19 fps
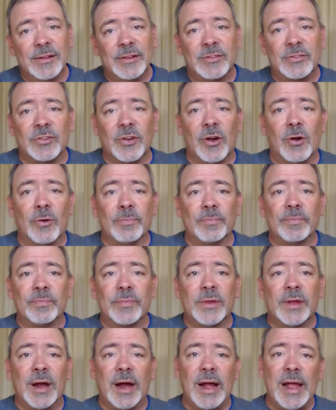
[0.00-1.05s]
So
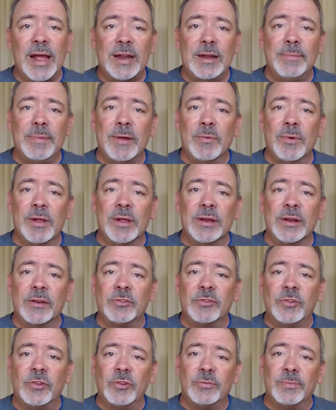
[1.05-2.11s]
I had to be willing
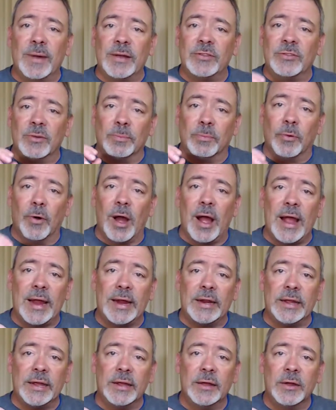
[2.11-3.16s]
to choose my
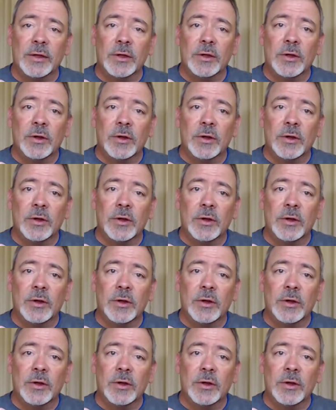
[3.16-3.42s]
sobriety